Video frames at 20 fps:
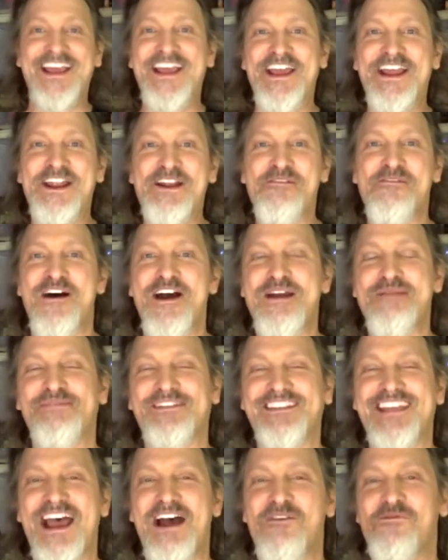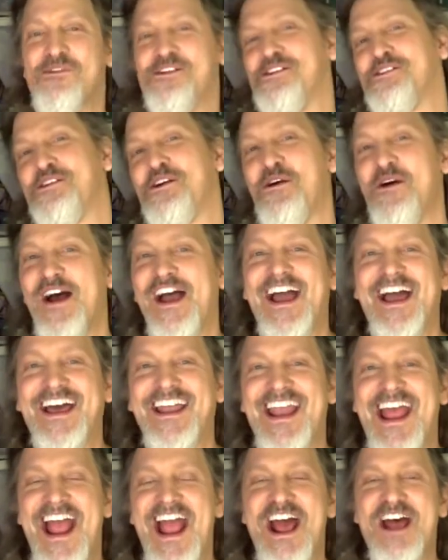Anyway, but that will go
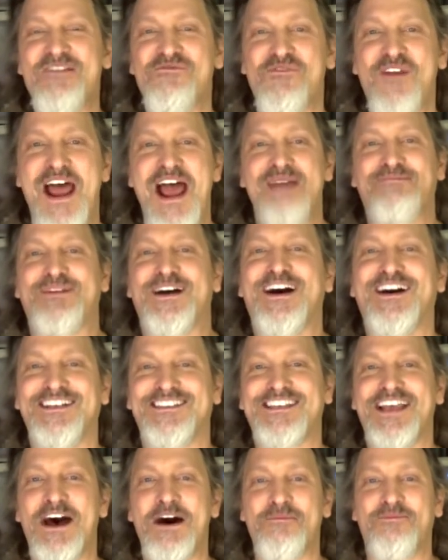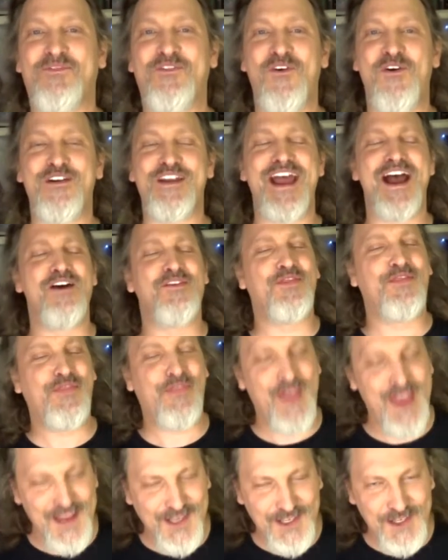ahead and wrap us up for now.
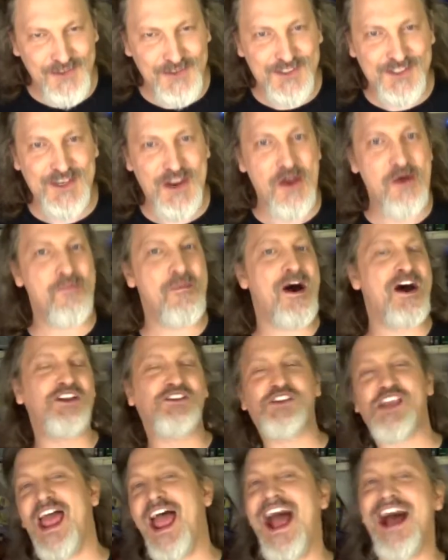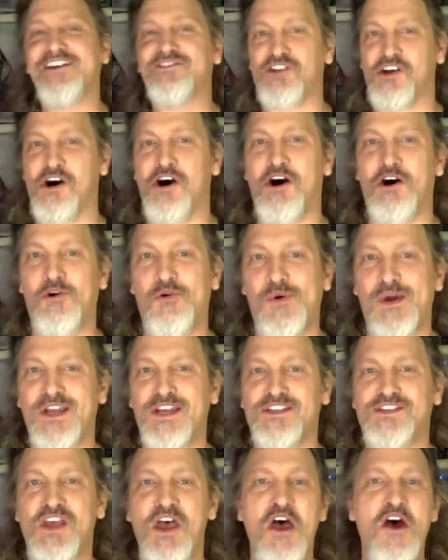Thank you so much, as
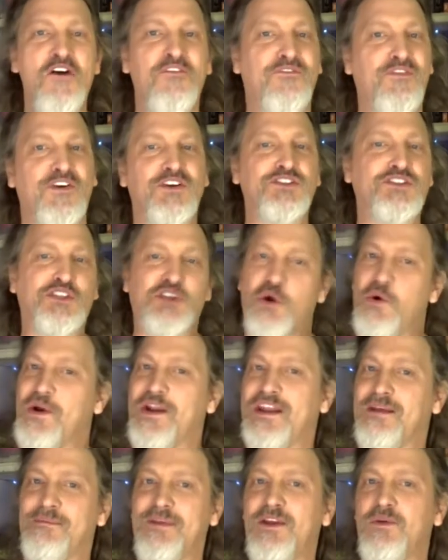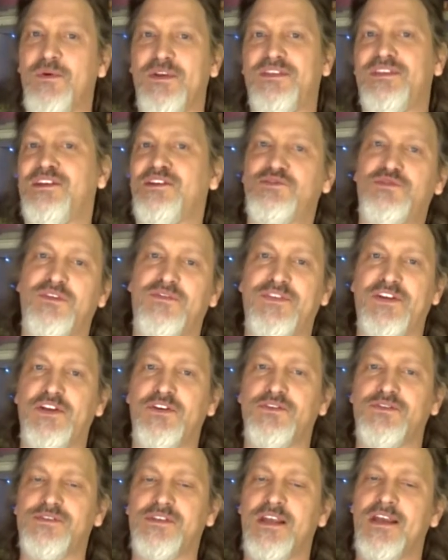always, for joining me with these
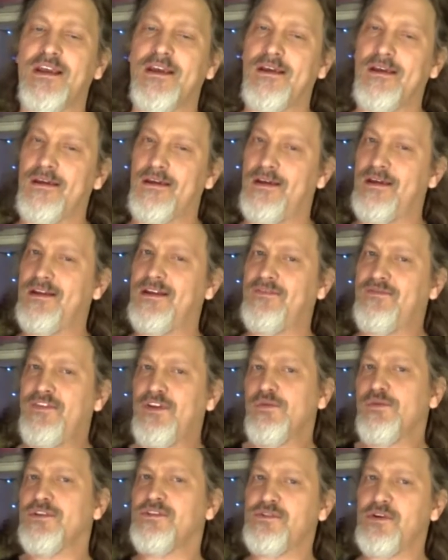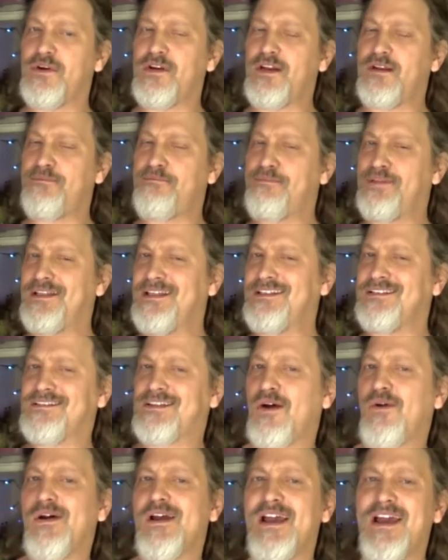reviews. And if you enjoyed it, please
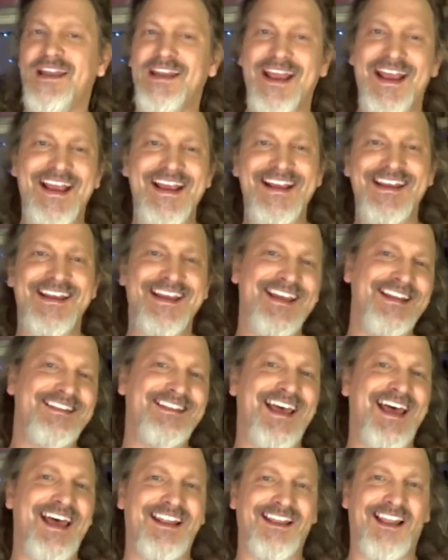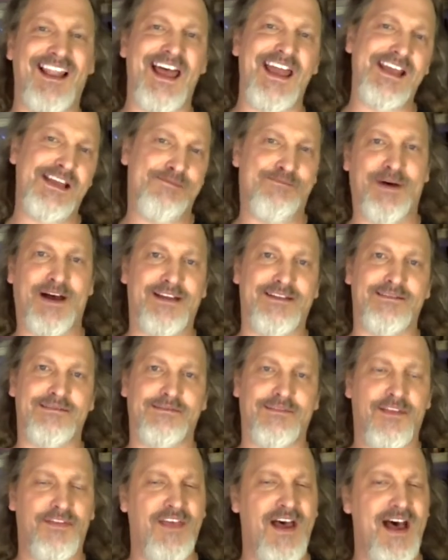go ahead and hit that like button.
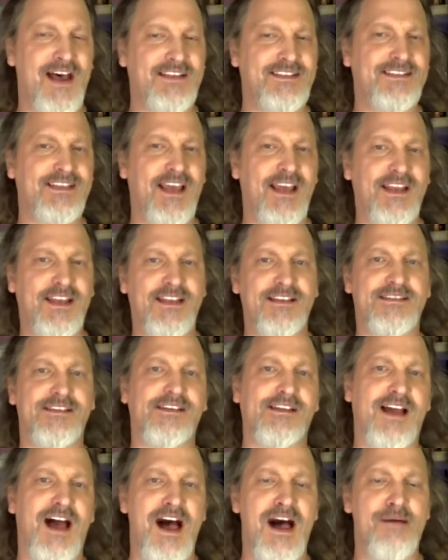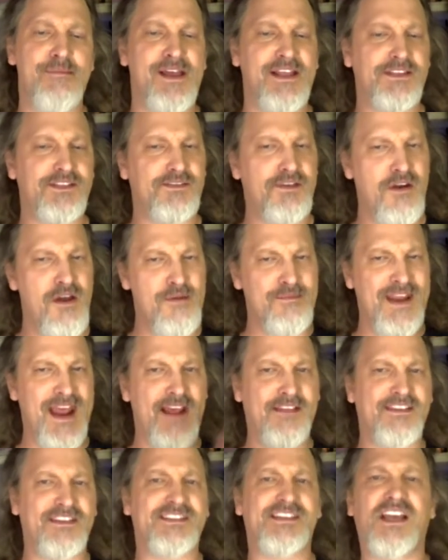Thoughts, ideas, and comments, throw them
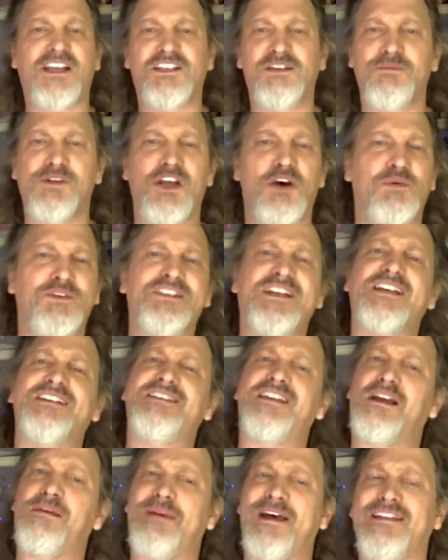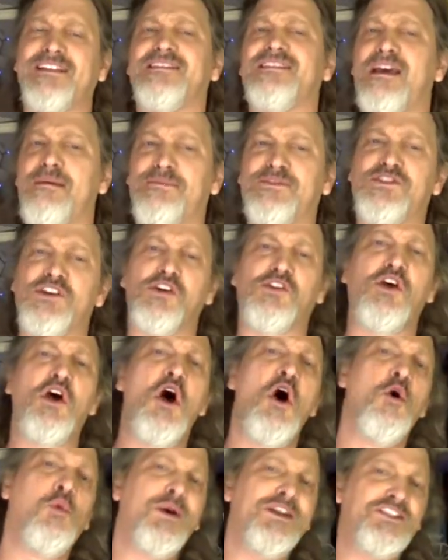down in the section below. What did you guys think about this episode?
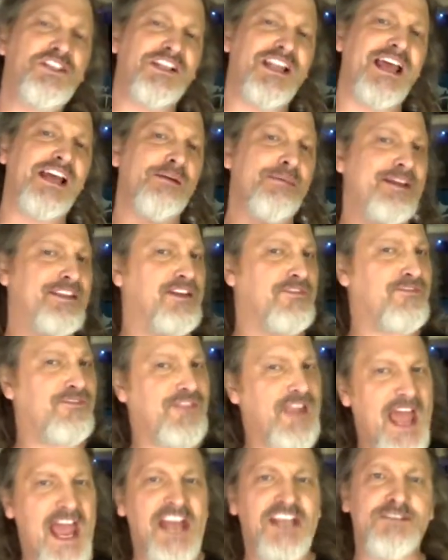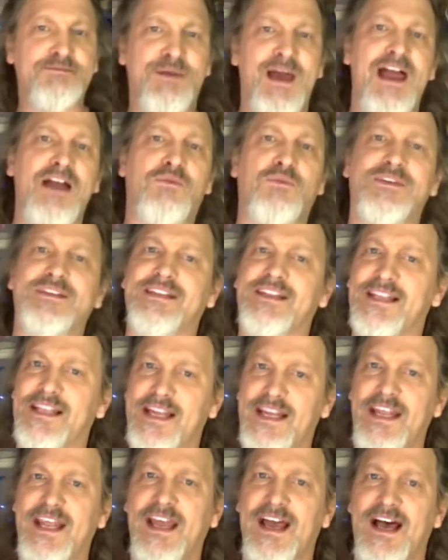What did you like about the flashback with
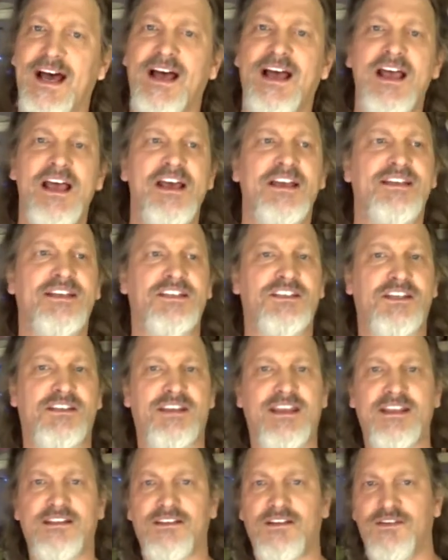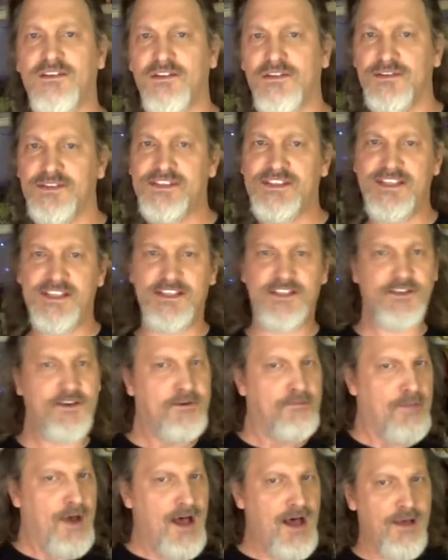Lydia? Did you think the whole
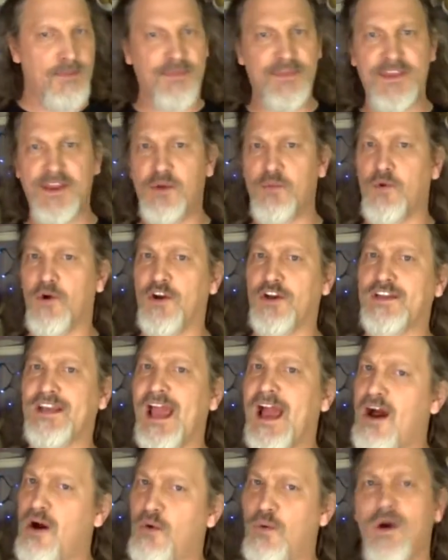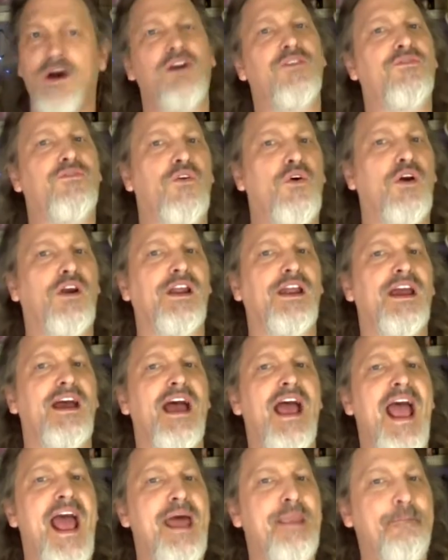sister-mom thing worked out well for you?
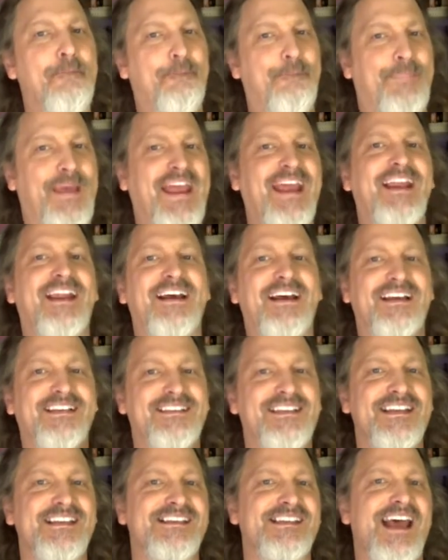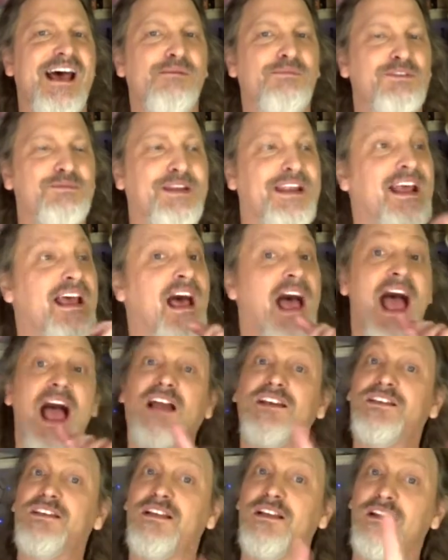And Beta as an establishment.
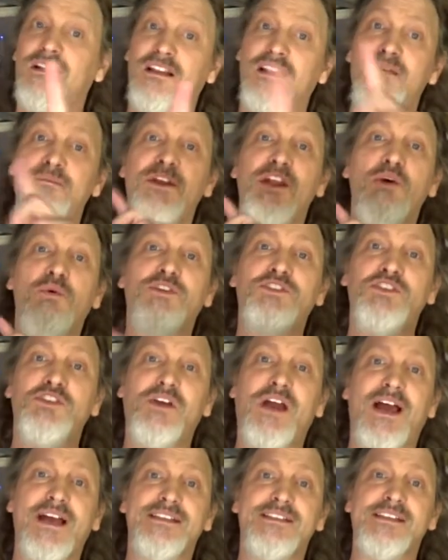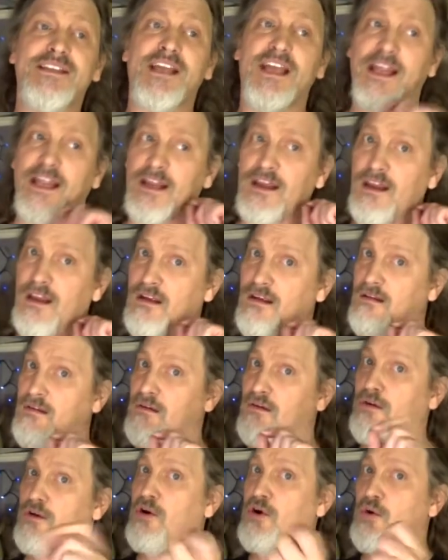Actually, let me know what you guys think.
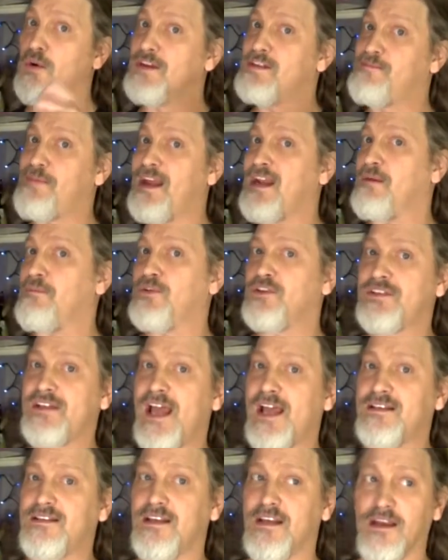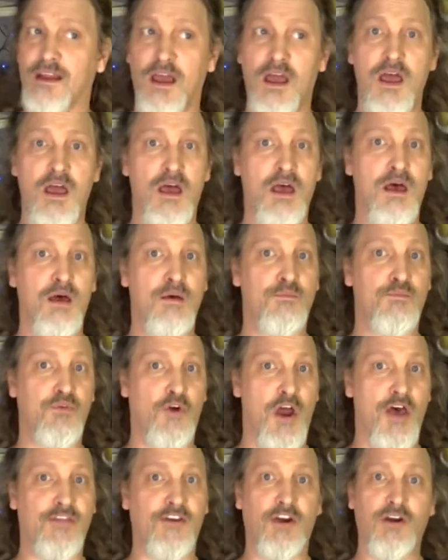Who is Beta protecting?
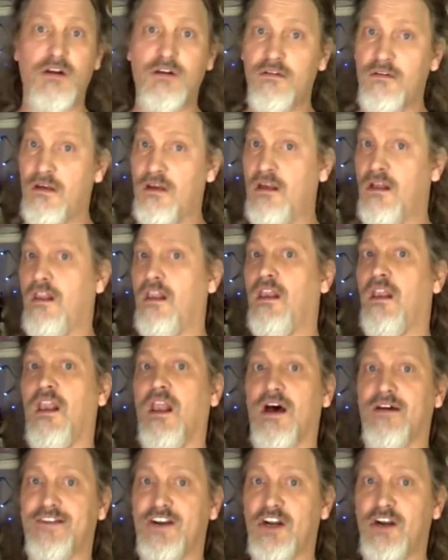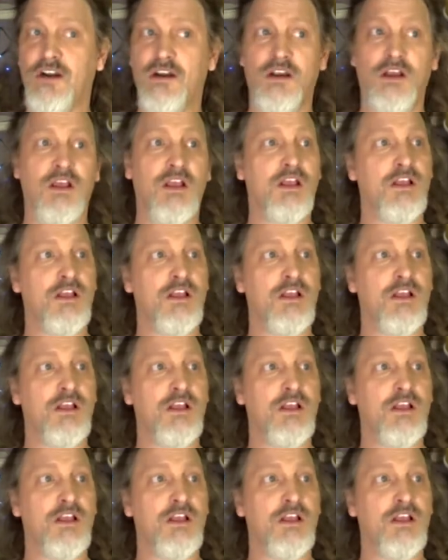Brother? Lover?